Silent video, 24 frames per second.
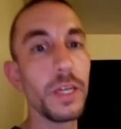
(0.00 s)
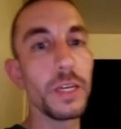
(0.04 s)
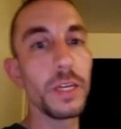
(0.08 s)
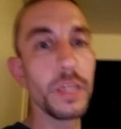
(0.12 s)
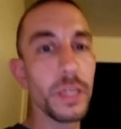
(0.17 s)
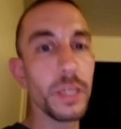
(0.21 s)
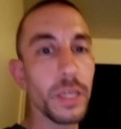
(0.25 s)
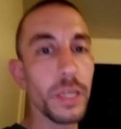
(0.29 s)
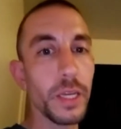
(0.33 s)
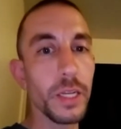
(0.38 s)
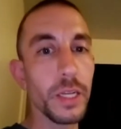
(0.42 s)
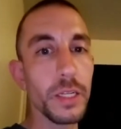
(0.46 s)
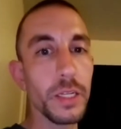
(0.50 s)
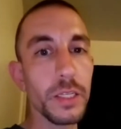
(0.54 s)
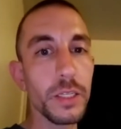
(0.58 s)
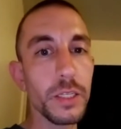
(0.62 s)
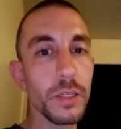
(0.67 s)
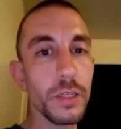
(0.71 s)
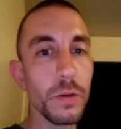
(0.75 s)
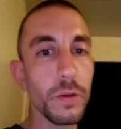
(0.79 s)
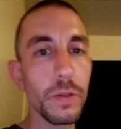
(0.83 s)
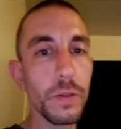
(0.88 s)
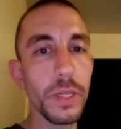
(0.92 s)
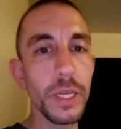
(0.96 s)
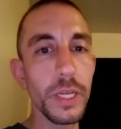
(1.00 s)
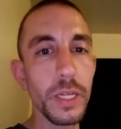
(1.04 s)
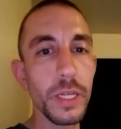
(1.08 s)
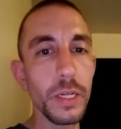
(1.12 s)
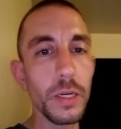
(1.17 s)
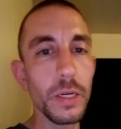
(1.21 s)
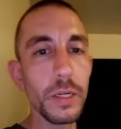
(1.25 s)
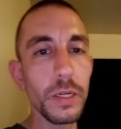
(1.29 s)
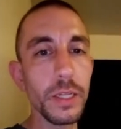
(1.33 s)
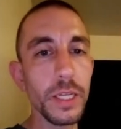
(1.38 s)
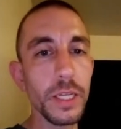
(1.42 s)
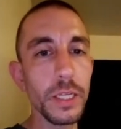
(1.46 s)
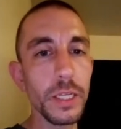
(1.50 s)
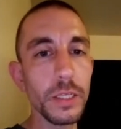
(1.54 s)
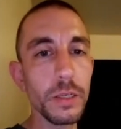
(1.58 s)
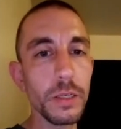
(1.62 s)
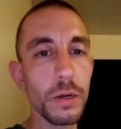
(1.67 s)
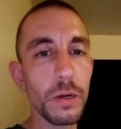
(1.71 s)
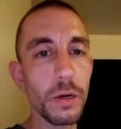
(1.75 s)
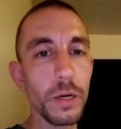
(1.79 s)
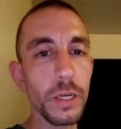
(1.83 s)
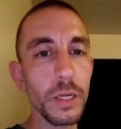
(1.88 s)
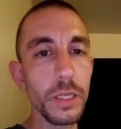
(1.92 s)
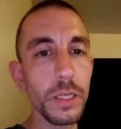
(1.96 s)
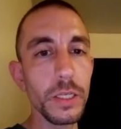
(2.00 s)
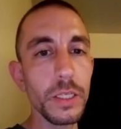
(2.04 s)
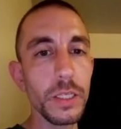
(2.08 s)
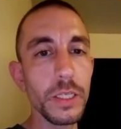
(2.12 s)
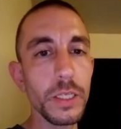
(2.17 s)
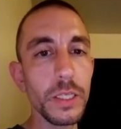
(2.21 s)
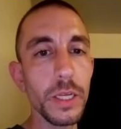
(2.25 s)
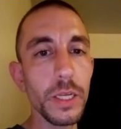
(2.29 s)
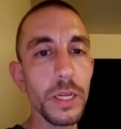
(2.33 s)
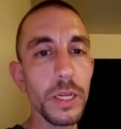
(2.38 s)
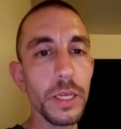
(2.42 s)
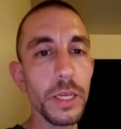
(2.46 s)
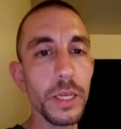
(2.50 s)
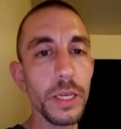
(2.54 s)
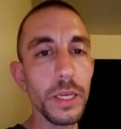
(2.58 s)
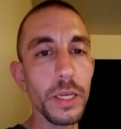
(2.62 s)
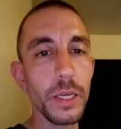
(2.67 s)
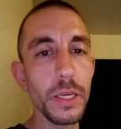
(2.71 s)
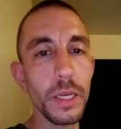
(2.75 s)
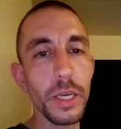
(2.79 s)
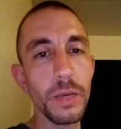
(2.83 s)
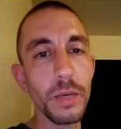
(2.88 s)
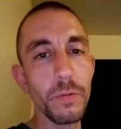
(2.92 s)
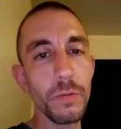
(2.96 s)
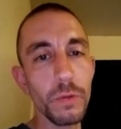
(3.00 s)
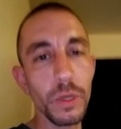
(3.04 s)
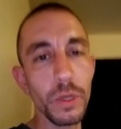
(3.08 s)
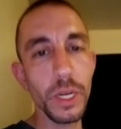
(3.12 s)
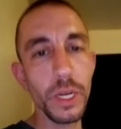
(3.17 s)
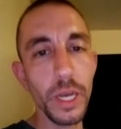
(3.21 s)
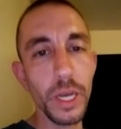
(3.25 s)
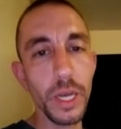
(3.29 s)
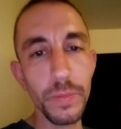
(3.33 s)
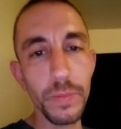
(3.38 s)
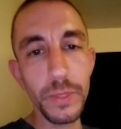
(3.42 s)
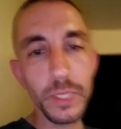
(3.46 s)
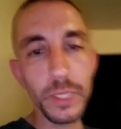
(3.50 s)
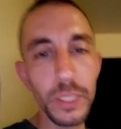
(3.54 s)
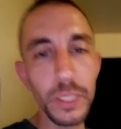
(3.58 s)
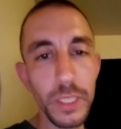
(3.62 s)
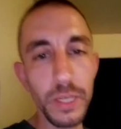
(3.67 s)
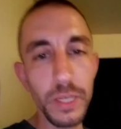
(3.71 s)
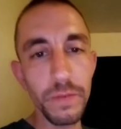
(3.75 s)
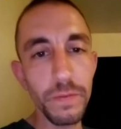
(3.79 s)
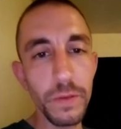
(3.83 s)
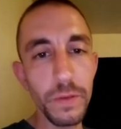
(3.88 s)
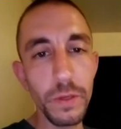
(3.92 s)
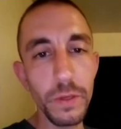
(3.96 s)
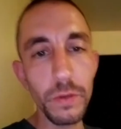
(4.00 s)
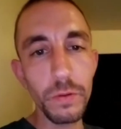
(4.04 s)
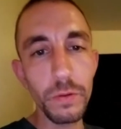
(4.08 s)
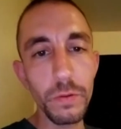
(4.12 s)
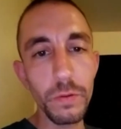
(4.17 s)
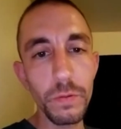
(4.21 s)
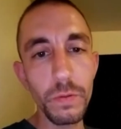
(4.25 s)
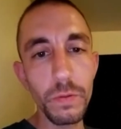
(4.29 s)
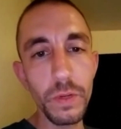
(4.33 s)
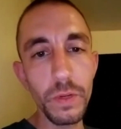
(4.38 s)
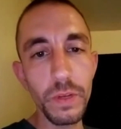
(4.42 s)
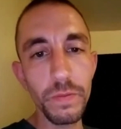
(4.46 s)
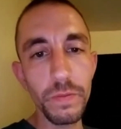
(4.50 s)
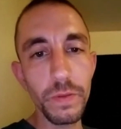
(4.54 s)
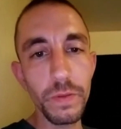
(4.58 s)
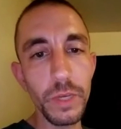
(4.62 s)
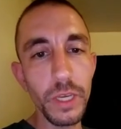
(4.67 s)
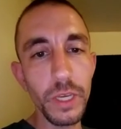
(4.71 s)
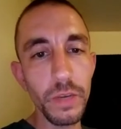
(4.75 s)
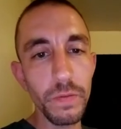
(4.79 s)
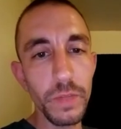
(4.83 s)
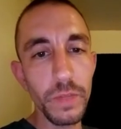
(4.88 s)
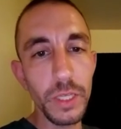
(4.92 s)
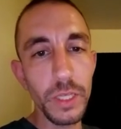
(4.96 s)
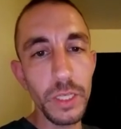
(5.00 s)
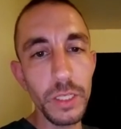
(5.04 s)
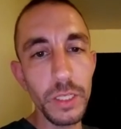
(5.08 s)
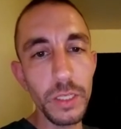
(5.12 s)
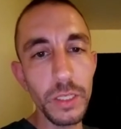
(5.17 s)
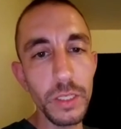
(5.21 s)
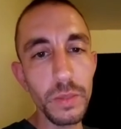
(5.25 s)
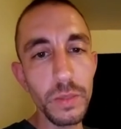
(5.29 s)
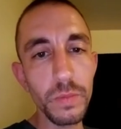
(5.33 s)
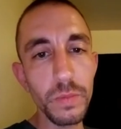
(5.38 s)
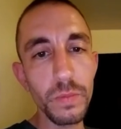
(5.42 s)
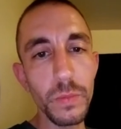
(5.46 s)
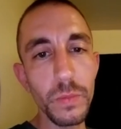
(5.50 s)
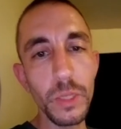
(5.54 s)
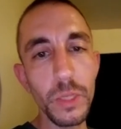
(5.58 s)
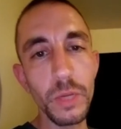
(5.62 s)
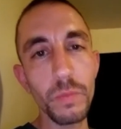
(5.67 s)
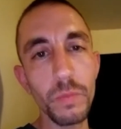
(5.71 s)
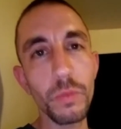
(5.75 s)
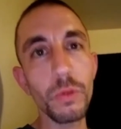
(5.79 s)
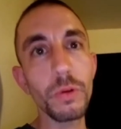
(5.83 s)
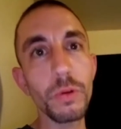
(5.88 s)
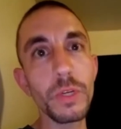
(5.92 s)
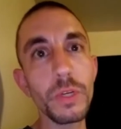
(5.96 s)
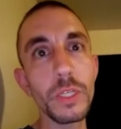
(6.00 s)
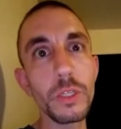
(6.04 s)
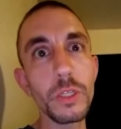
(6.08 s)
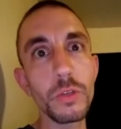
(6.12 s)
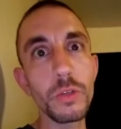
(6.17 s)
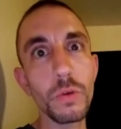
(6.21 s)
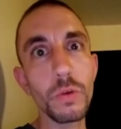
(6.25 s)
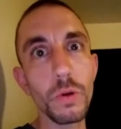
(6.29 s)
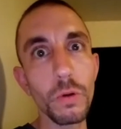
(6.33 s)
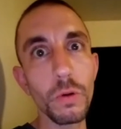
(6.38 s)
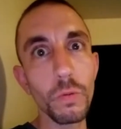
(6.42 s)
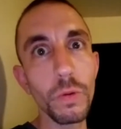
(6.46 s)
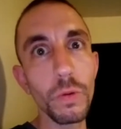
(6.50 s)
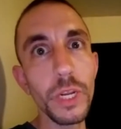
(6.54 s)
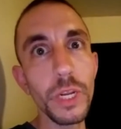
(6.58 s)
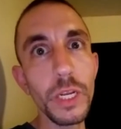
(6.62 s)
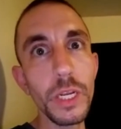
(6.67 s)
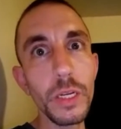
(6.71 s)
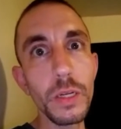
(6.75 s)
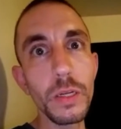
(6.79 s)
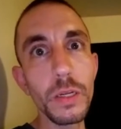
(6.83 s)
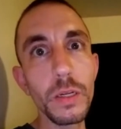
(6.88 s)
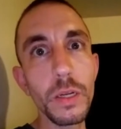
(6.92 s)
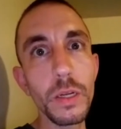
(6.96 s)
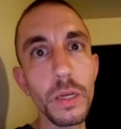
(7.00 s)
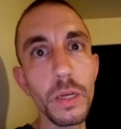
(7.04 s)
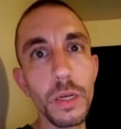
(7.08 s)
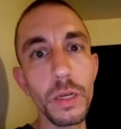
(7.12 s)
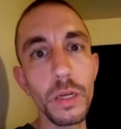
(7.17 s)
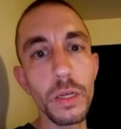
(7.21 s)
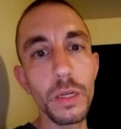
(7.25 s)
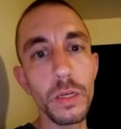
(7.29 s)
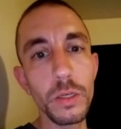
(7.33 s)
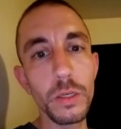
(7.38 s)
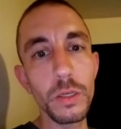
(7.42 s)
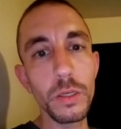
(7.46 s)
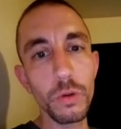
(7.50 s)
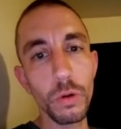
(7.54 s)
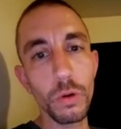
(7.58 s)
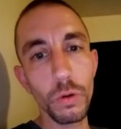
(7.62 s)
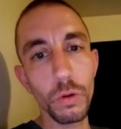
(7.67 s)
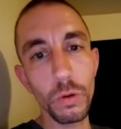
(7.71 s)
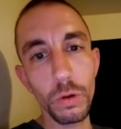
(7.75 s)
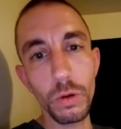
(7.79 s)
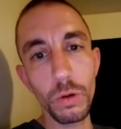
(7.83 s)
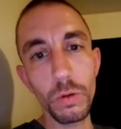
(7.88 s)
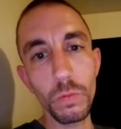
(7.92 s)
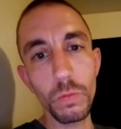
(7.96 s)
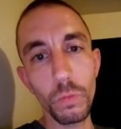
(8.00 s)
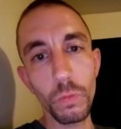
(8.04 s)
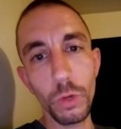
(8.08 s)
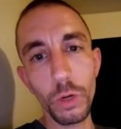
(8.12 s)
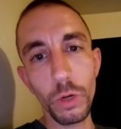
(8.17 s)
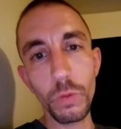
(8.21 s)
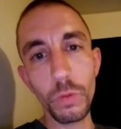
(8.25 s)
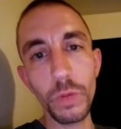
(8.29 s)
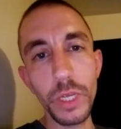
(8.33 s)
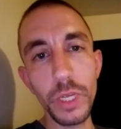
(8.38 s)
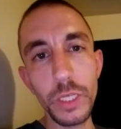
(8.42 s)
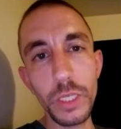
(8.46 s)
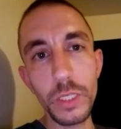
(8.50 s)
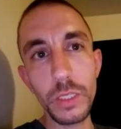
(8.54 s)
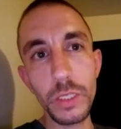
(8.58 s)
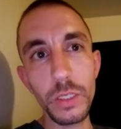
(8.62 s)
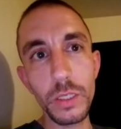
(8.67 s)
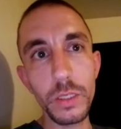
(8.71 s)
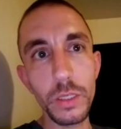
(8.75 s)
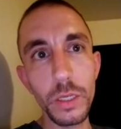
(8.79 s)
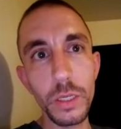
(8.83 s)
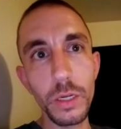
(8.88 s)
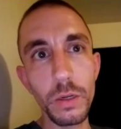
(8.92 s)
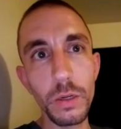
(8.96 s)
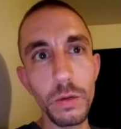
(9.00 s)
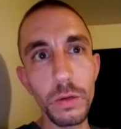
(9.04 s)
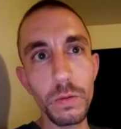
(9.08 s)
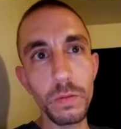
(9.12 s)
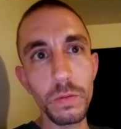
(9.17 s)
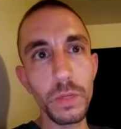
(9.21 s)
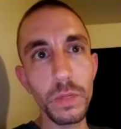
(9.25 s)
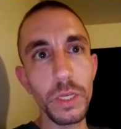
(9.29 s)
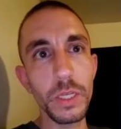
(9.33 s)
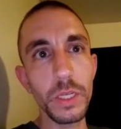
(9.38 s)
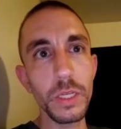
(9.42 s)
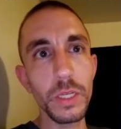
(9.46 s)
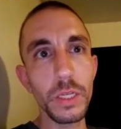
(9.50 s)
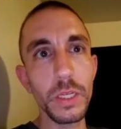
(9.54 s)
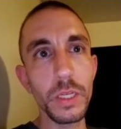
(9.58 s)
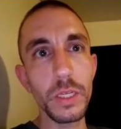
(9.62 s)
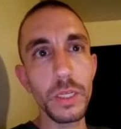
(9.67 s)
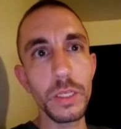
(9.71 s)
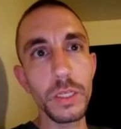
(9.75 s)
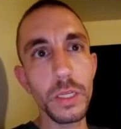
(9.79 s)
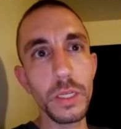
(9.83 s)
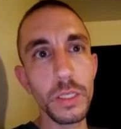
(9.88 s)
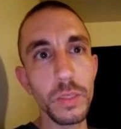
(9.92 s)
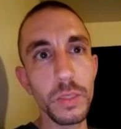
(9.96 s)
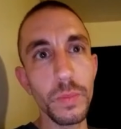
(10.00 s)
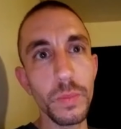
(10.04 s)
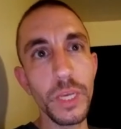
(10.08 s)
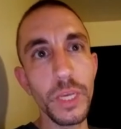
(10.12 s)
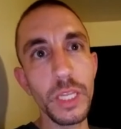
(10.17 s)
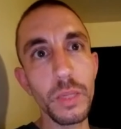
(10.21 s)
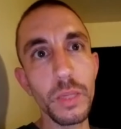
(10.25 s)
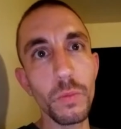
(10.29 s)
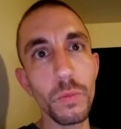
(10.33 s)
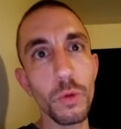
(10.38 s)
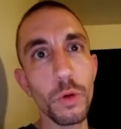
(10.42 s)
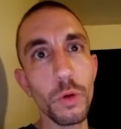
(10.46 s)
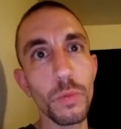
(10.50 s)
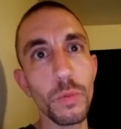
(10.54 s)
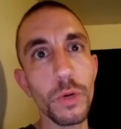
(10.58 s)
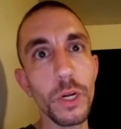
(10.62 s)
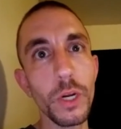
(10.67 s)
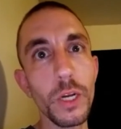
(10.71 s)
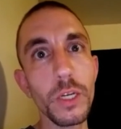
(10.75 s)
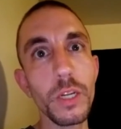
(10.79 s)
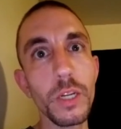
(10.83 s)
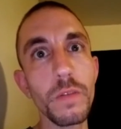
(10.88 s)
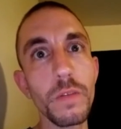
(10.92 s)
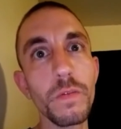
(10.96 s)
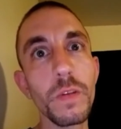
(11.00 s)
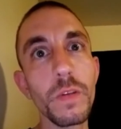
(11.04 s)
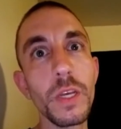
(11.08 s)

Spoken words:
And so then they started studying, hey, what happens if you give these employees shorter work weeks? You know, it doesn't make them more productive.